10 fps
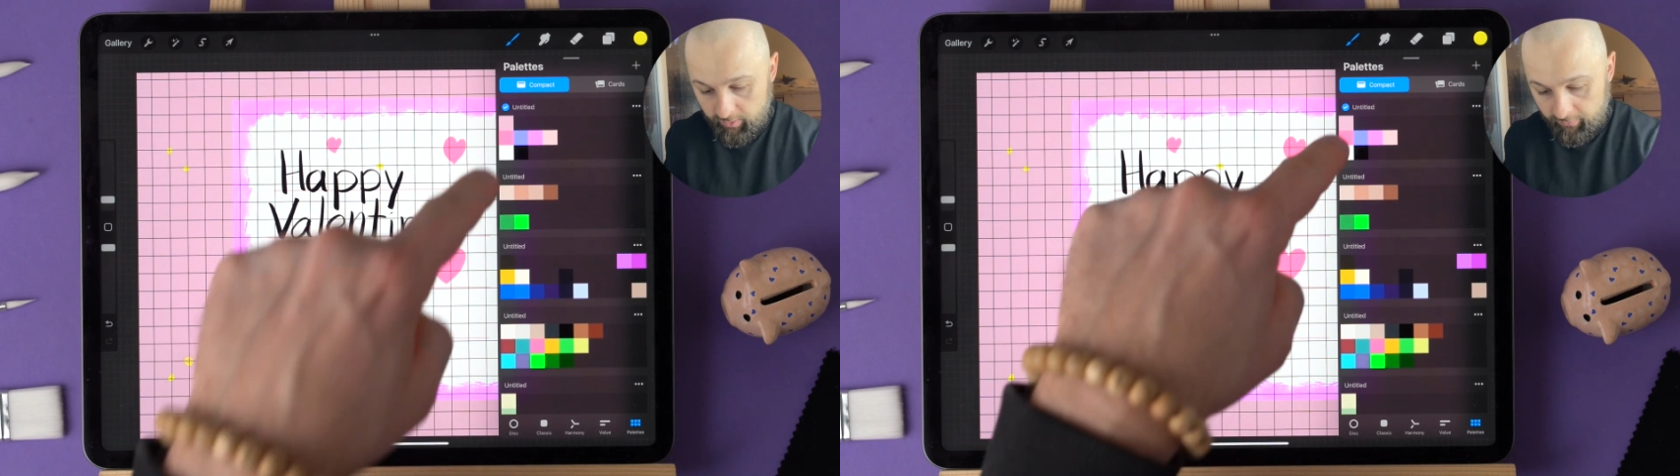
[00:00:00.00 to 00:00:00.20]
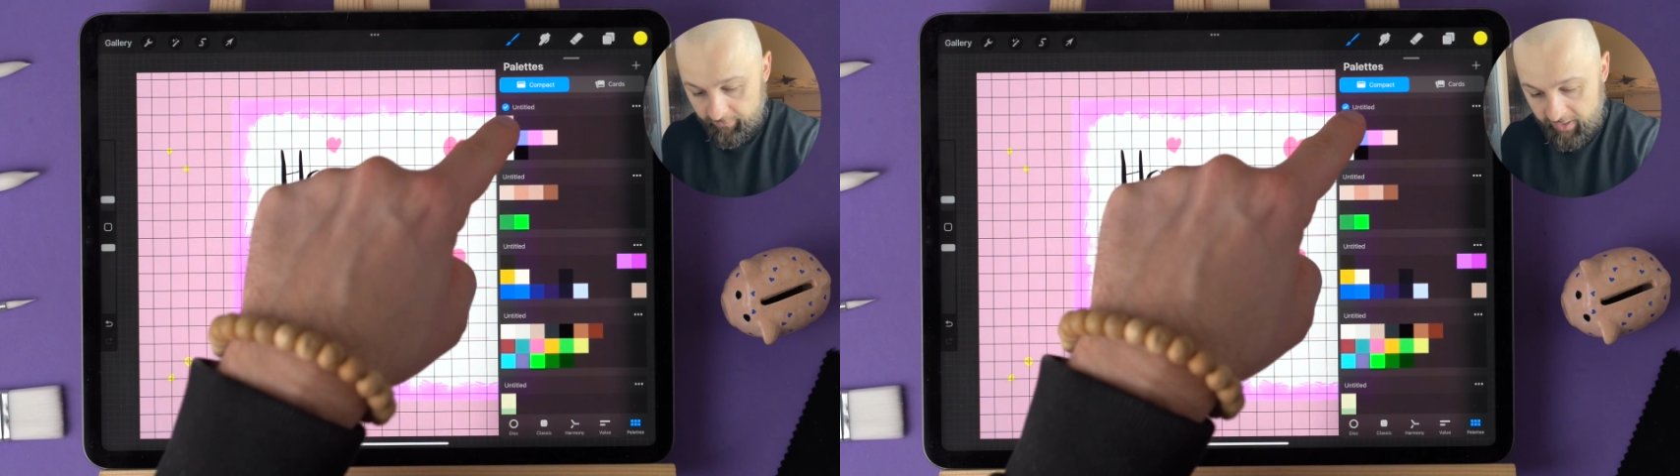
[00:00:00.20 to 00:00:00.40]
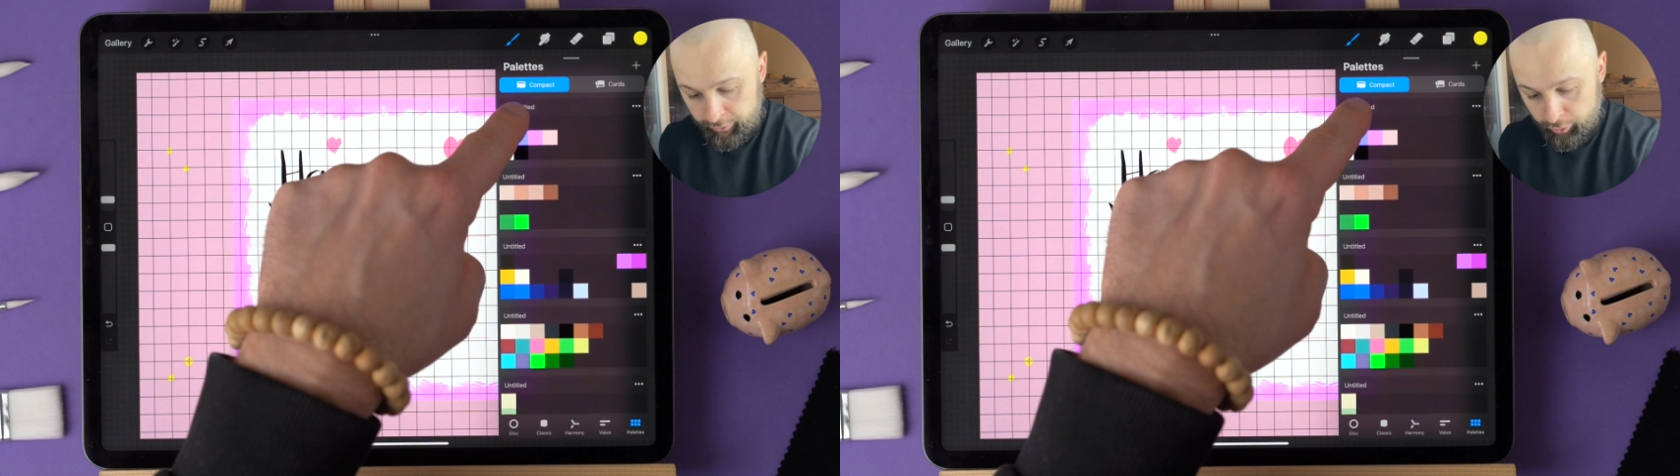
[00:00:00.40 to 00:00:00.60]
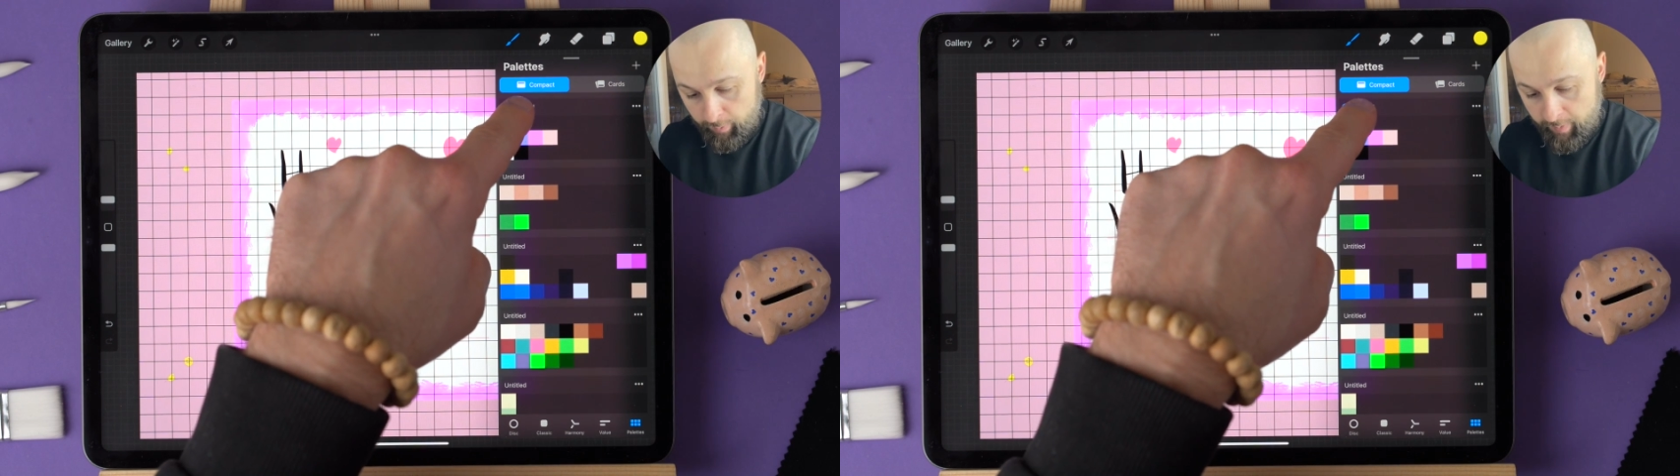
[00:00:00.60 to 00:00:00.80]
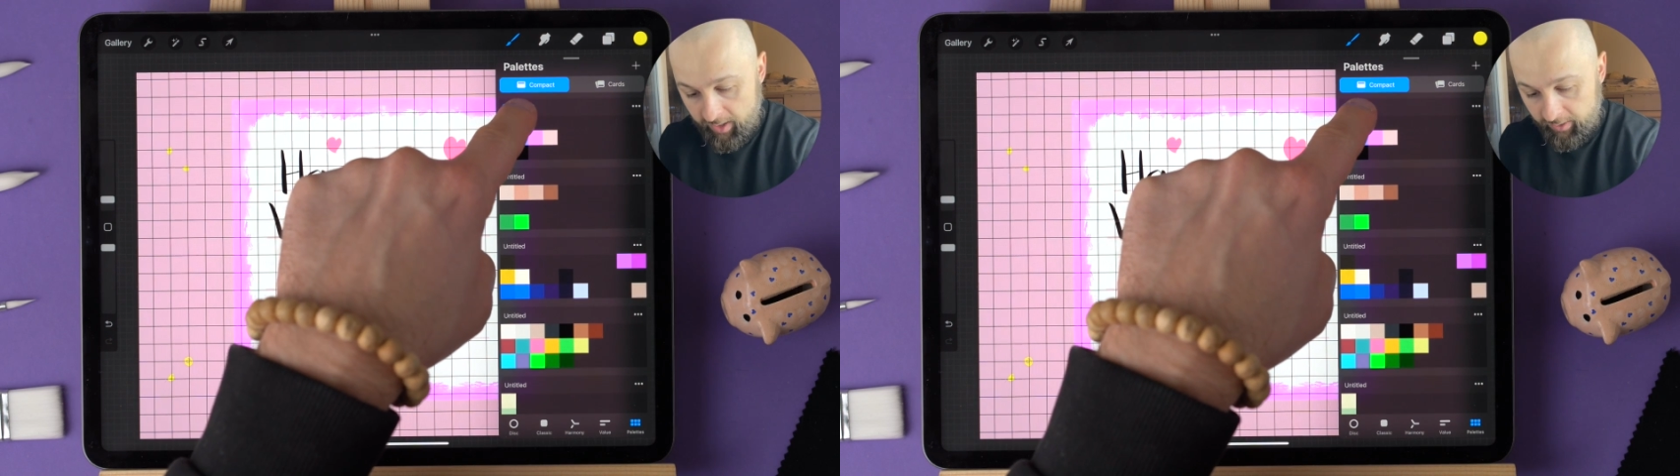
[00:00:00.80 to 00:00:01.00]
find your
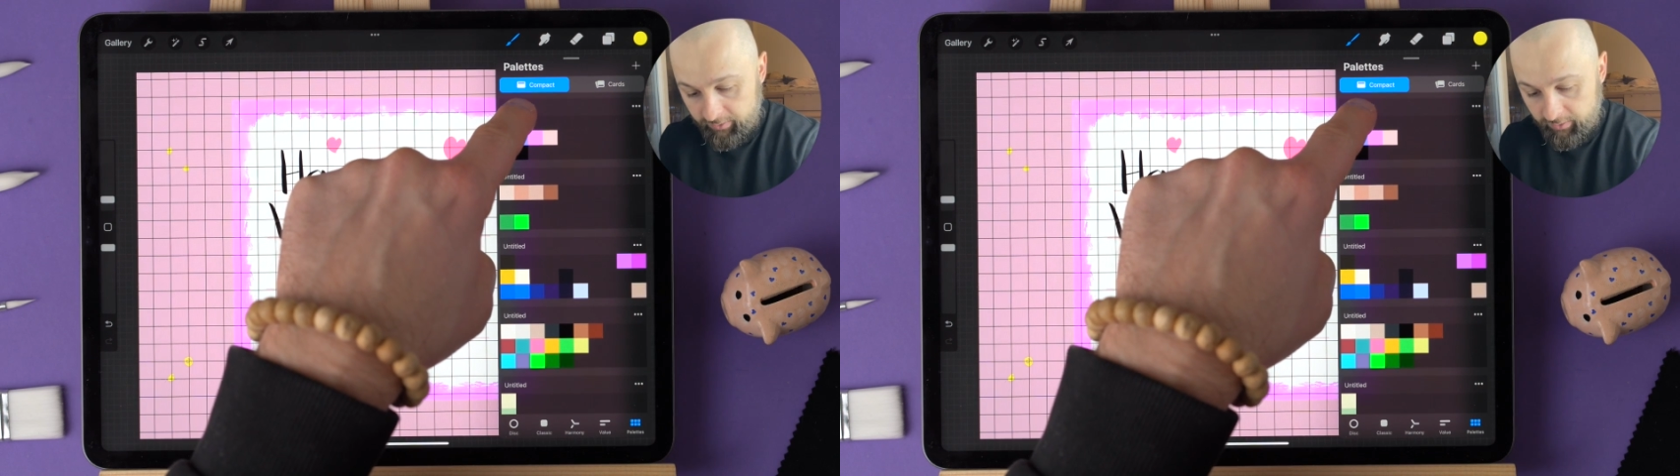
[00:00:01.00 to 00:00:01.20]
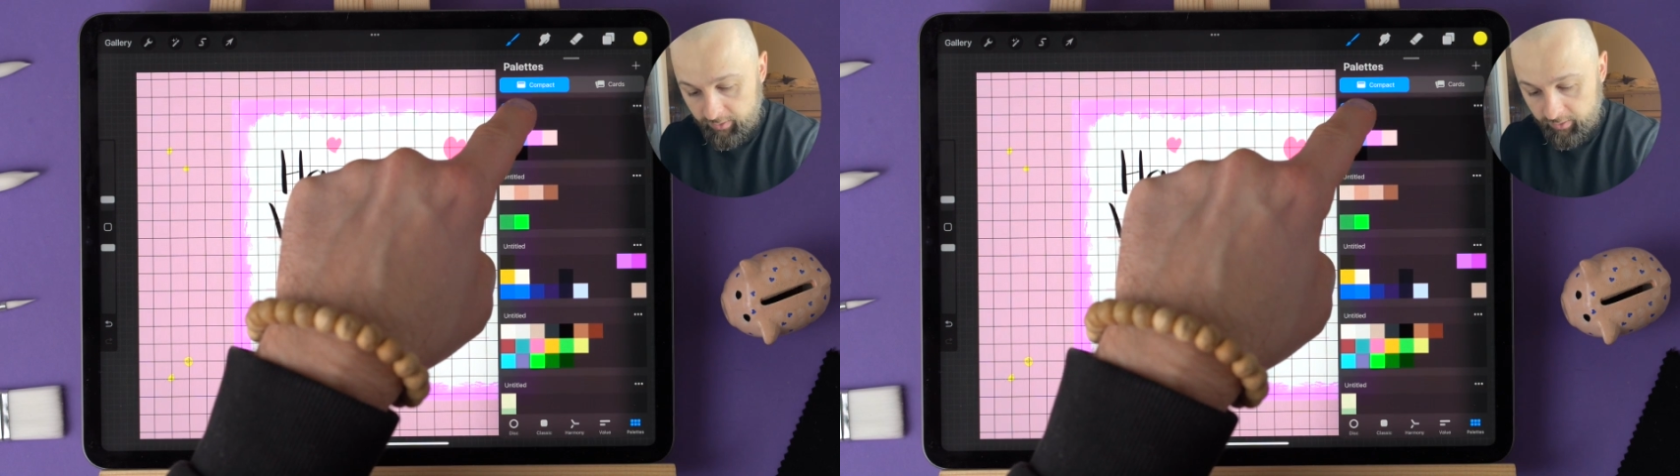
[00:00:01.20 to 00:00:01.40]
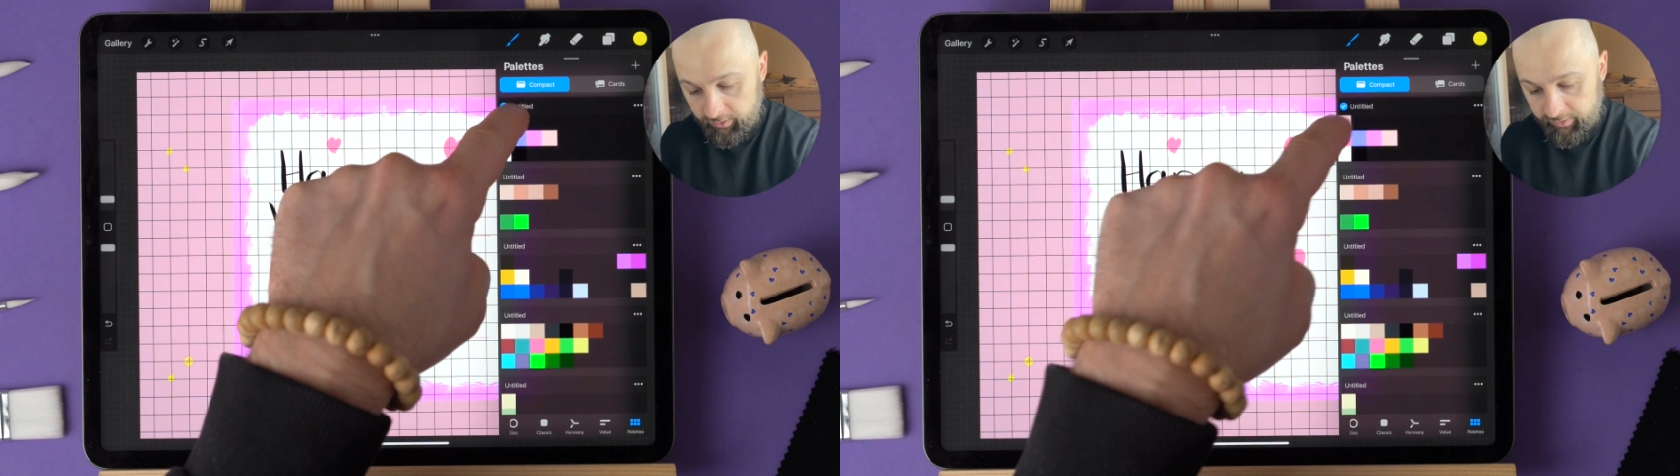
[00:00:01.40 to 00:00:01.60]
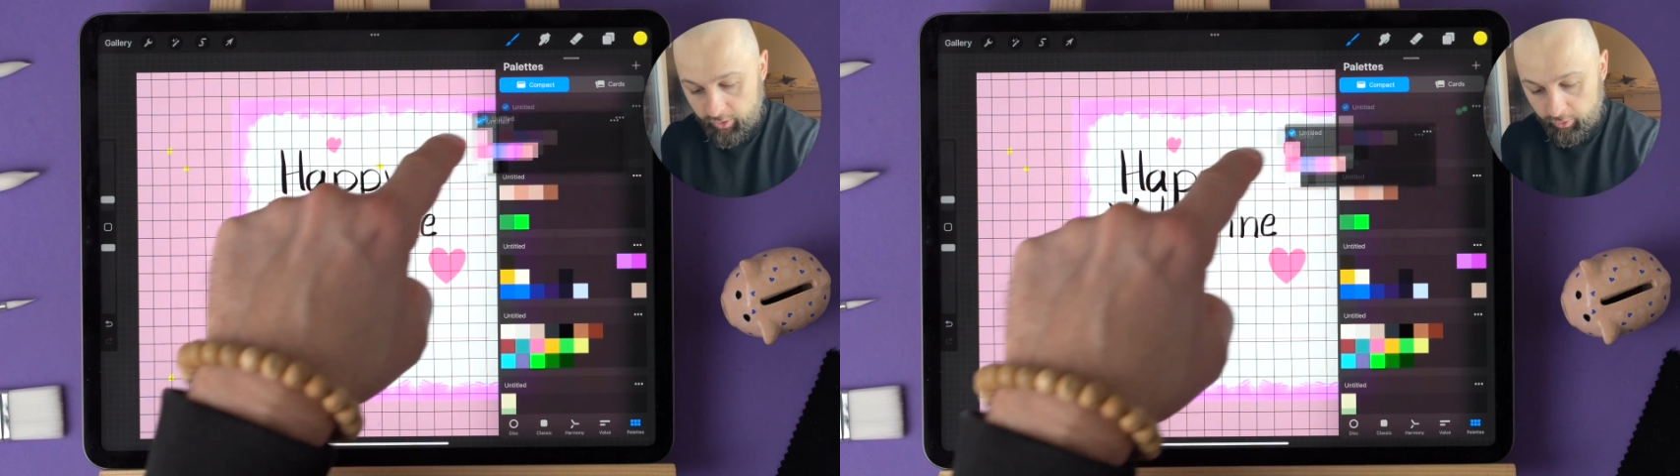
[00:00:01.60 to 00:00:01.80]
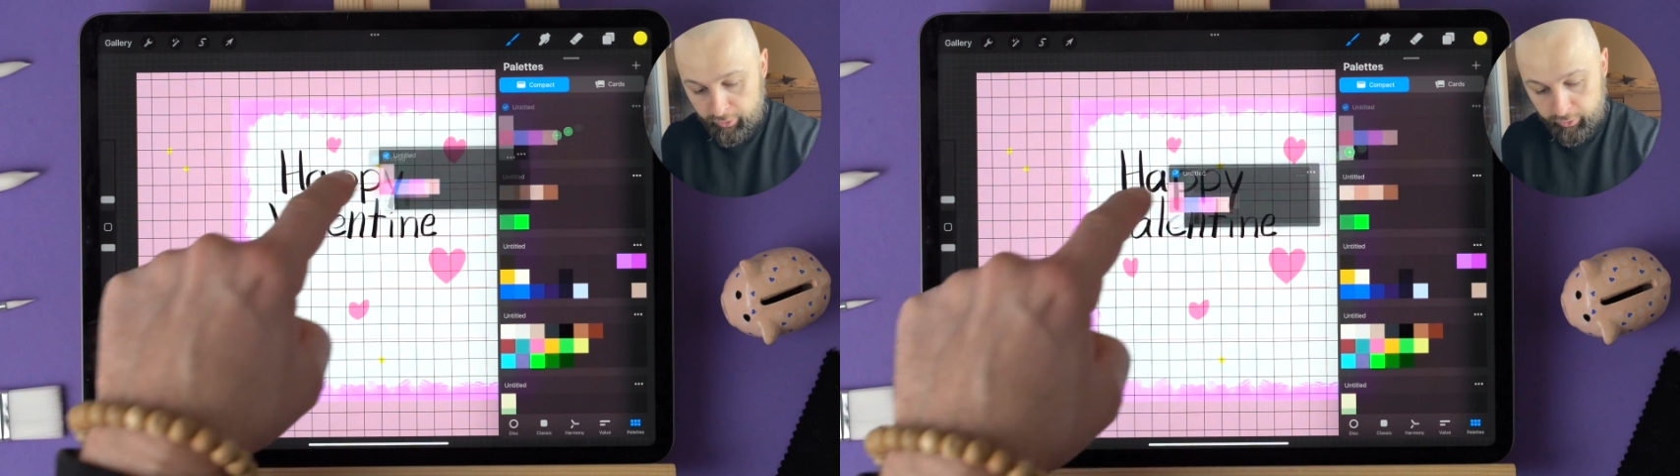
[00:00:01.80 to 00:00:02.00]
palette,
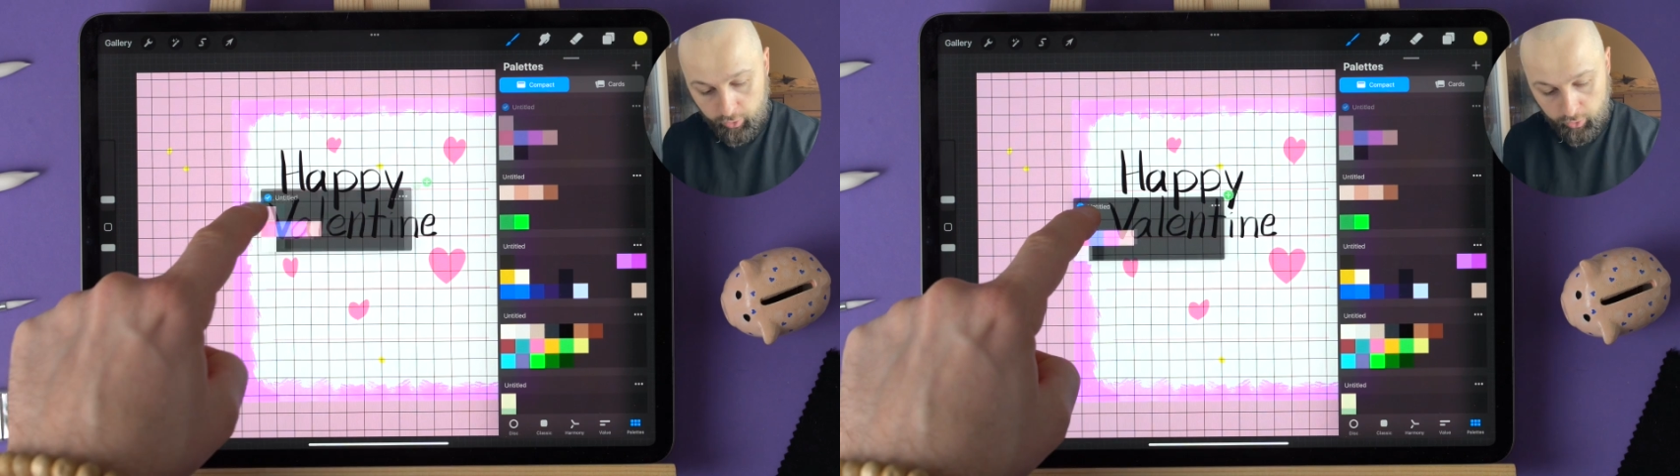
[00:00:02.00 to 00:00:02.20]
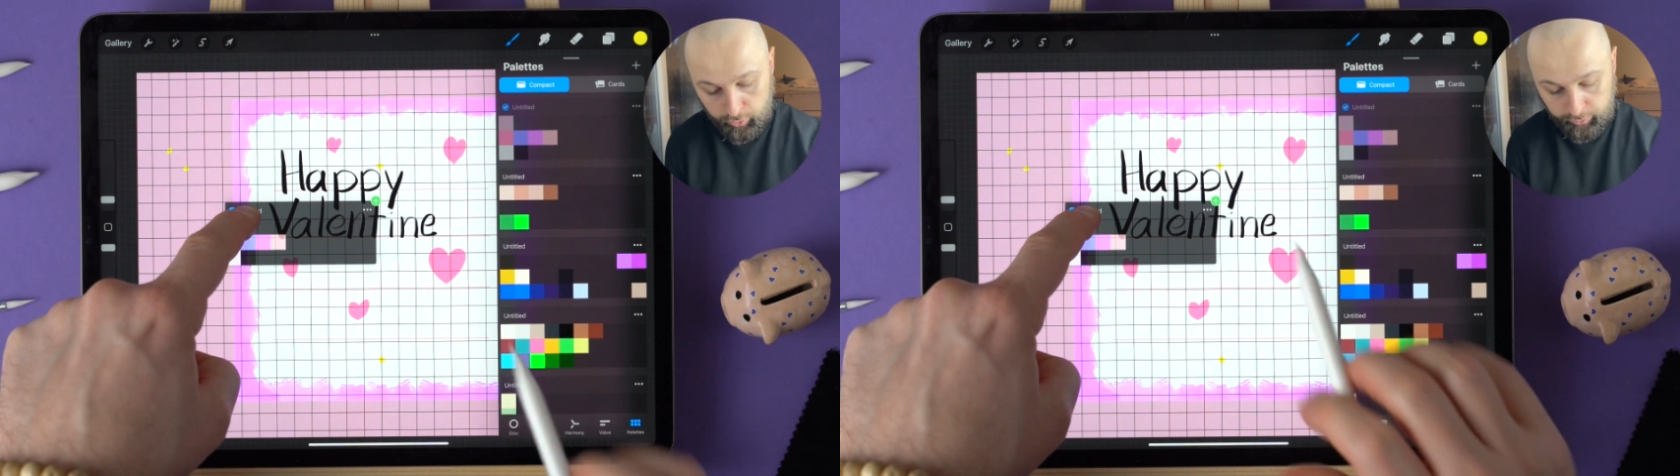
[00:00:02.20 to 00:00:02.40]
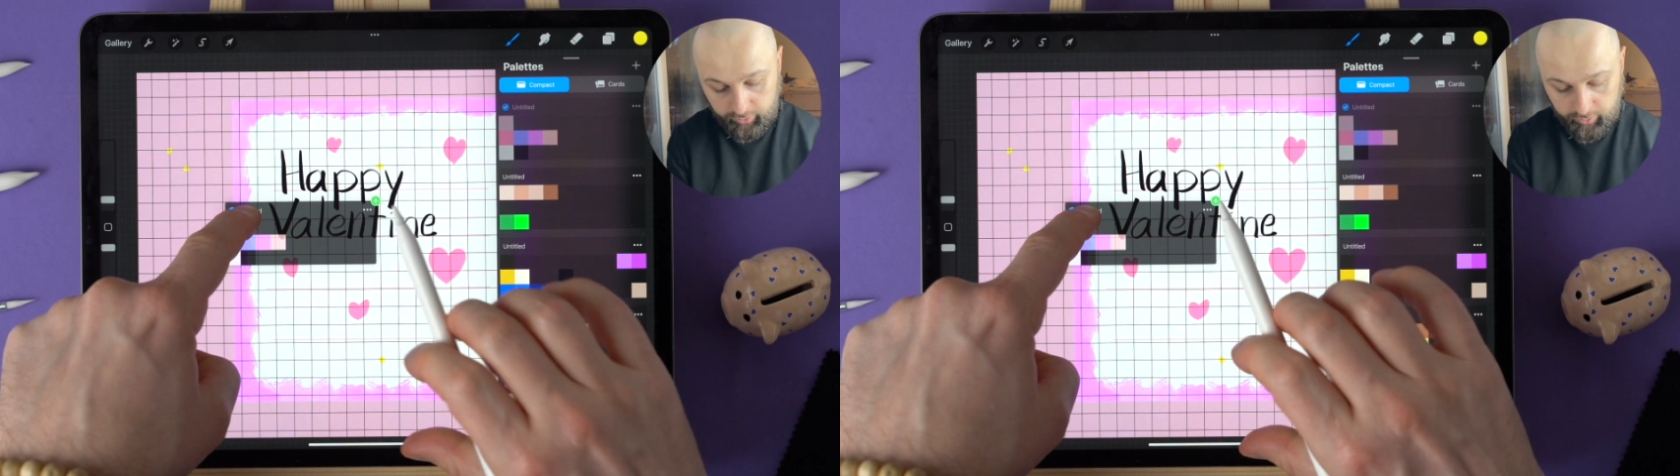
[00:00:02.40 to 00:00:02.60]
click on it, hold,